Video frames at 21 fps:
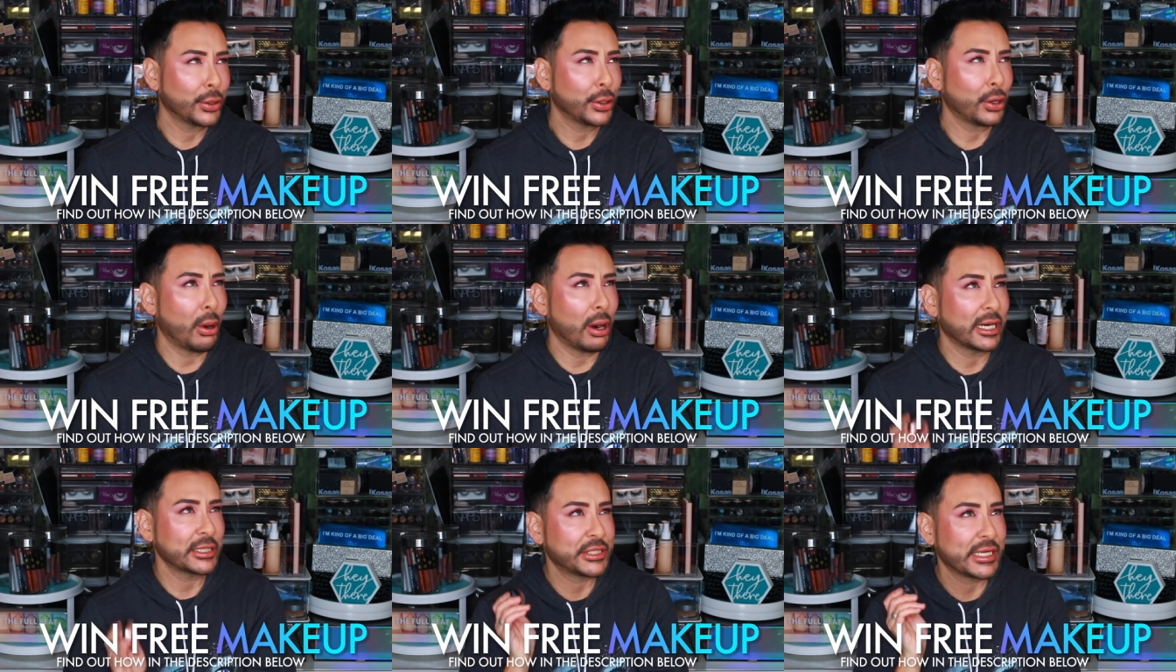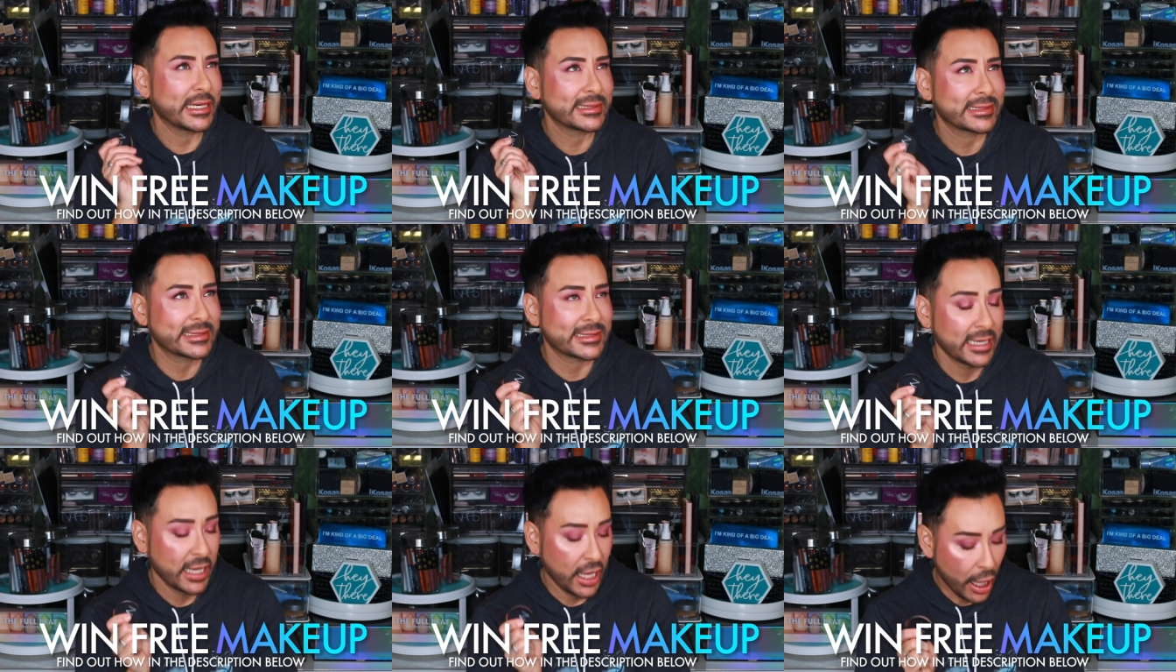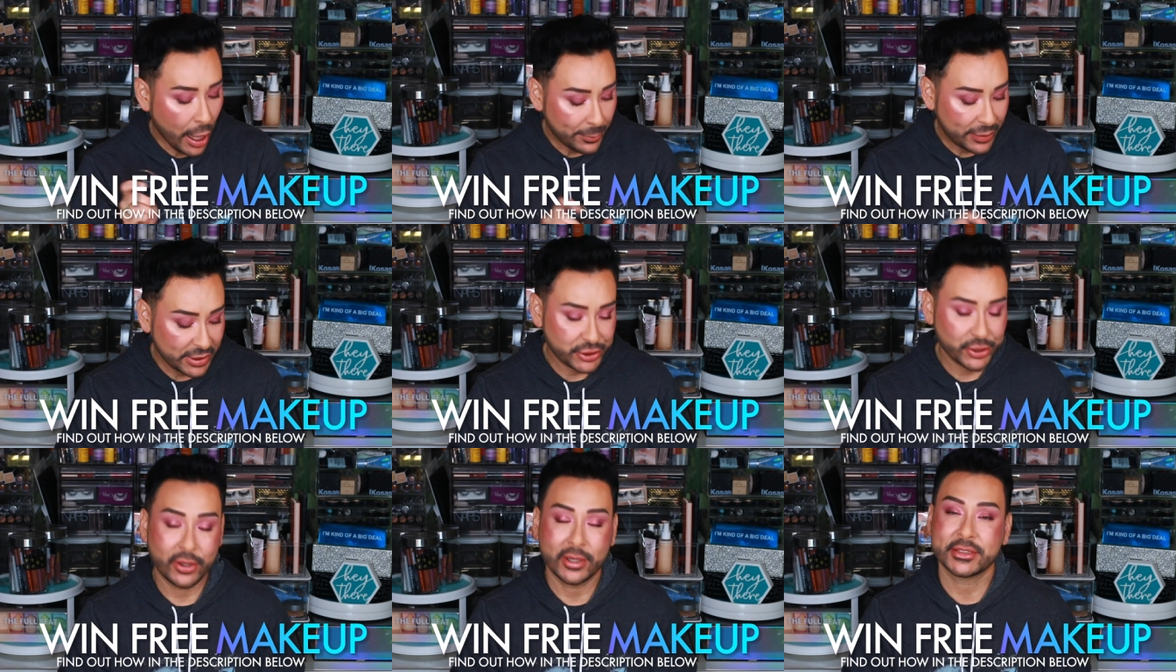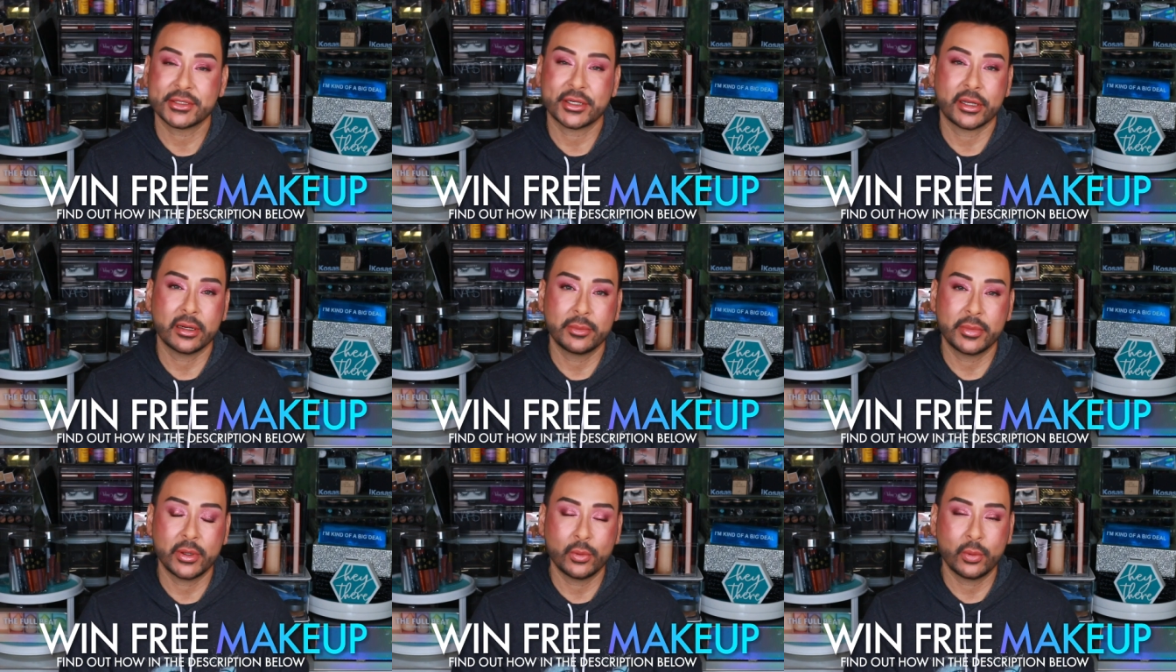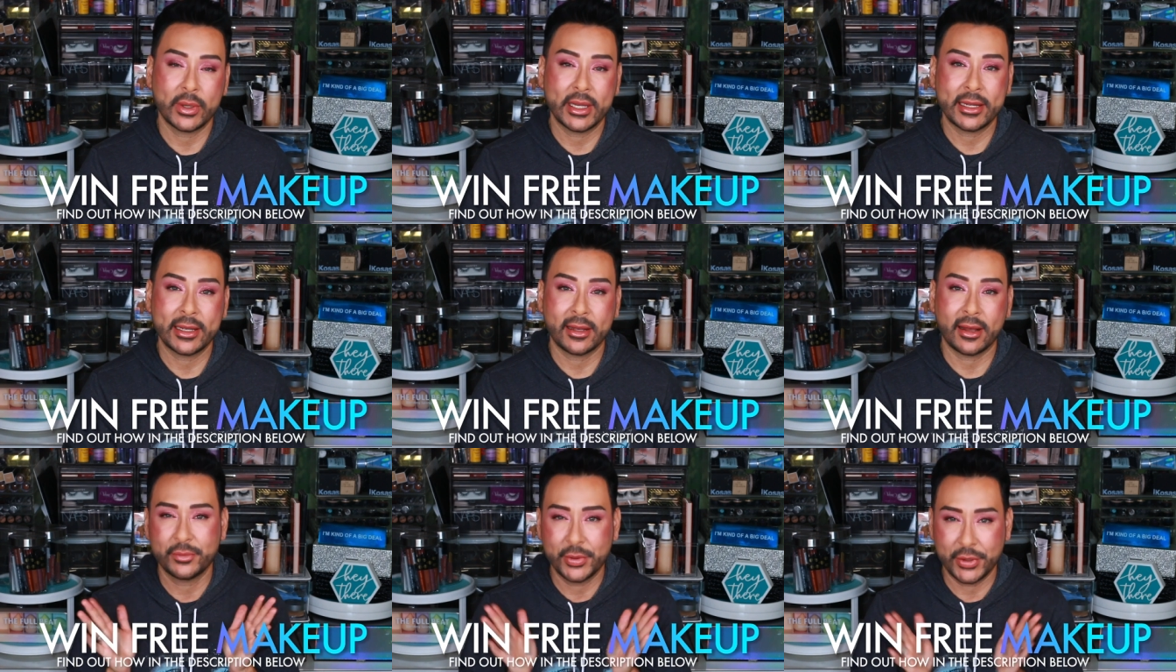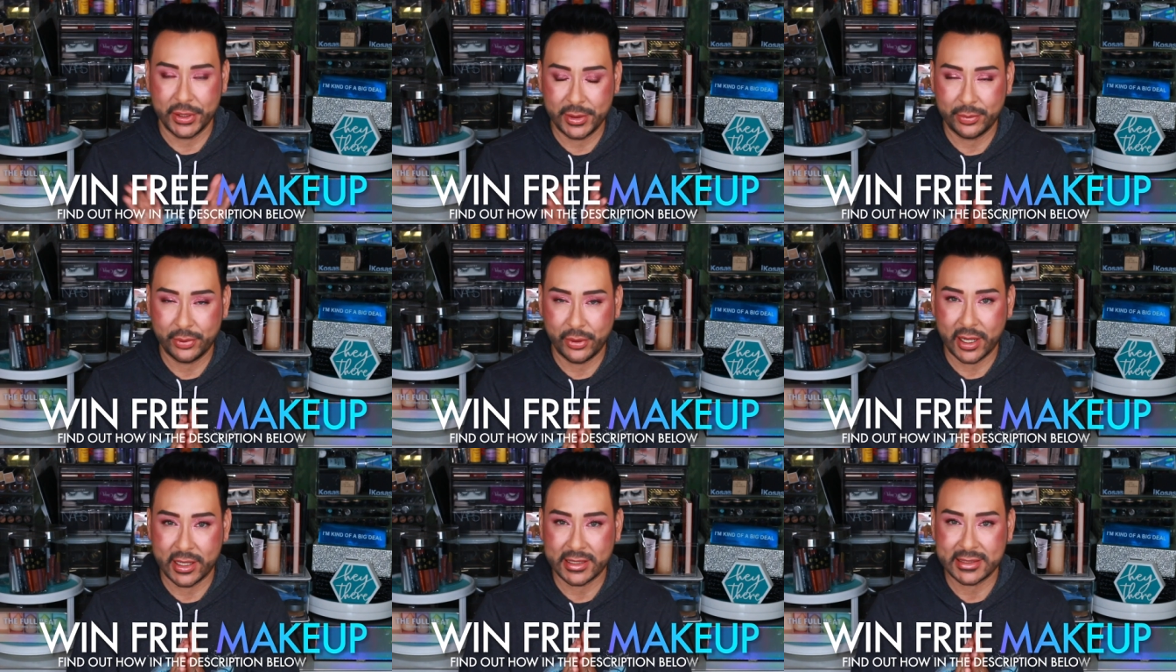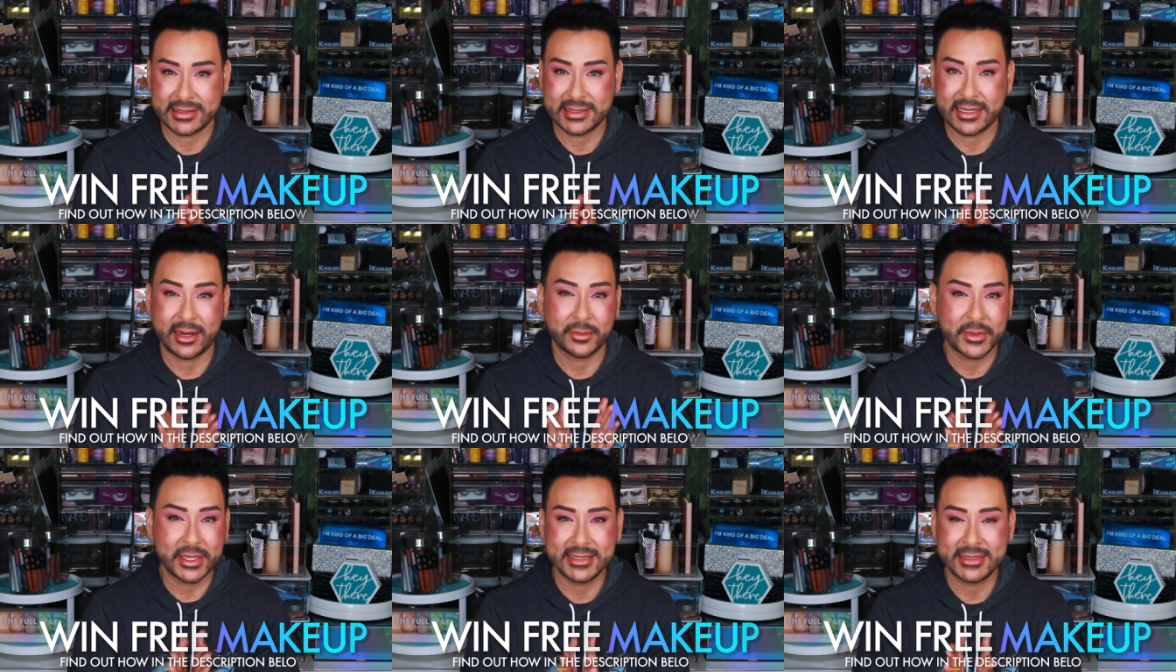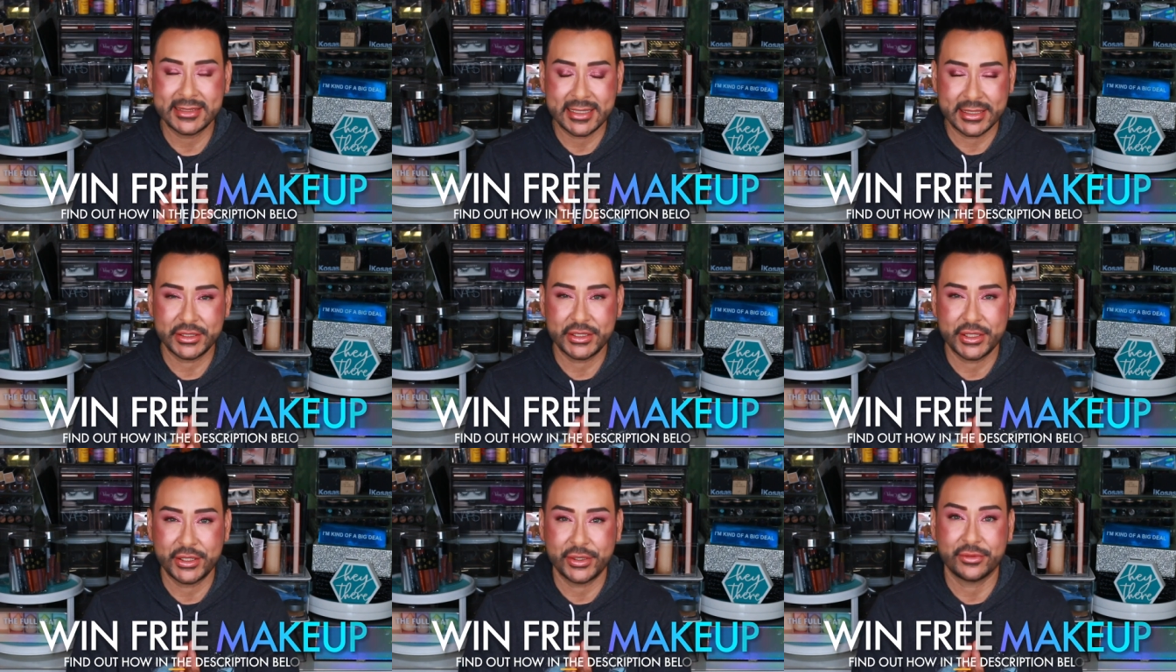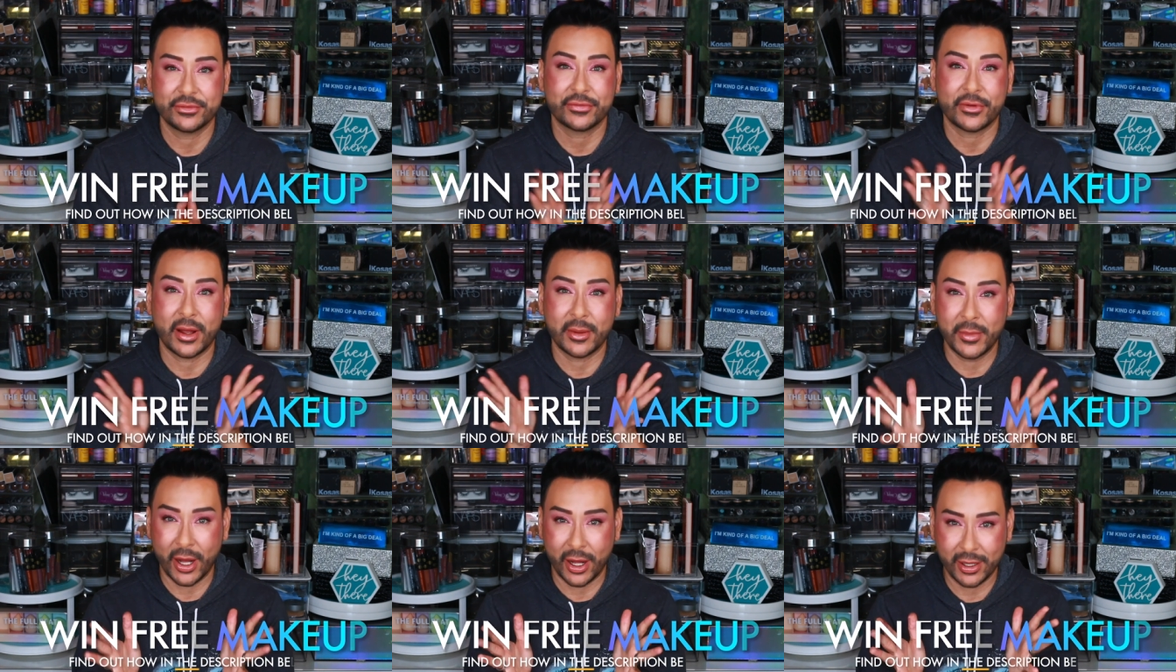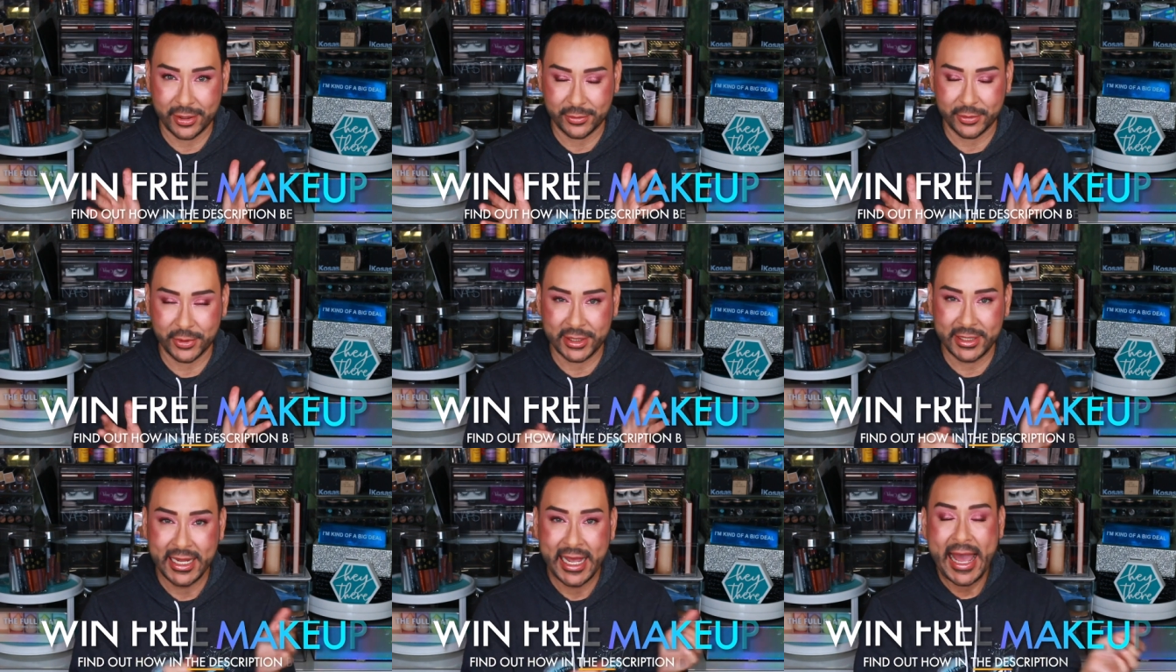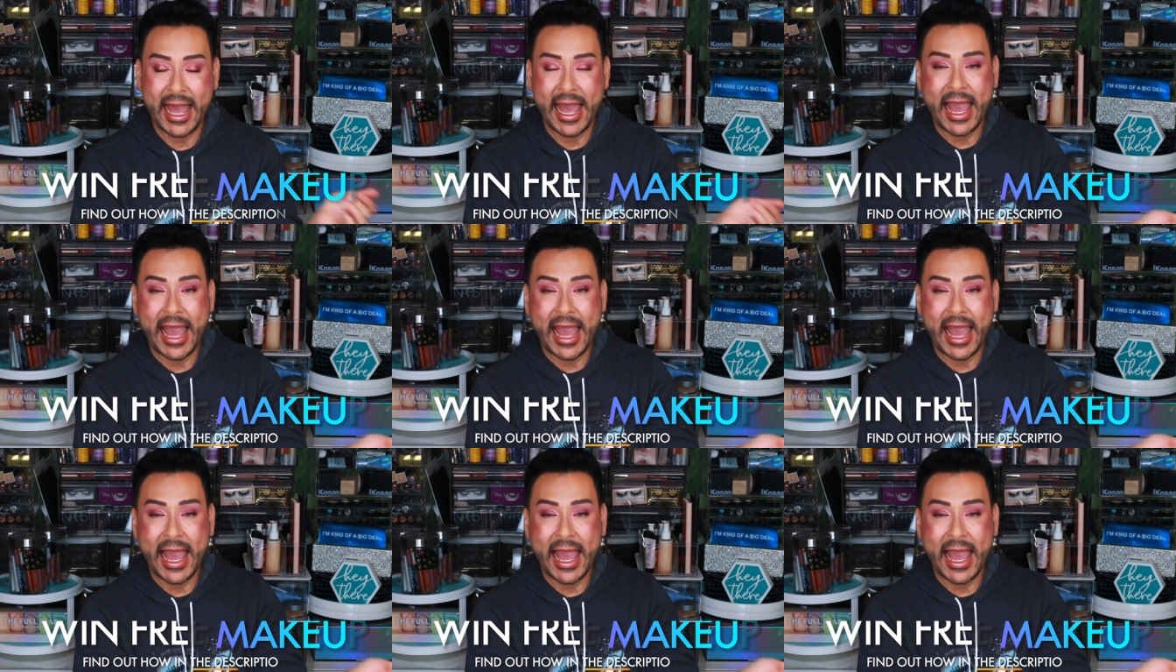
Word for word: gorgeous, but you're also gonna be winning beauty products that I'm gonna send to you from Hollywood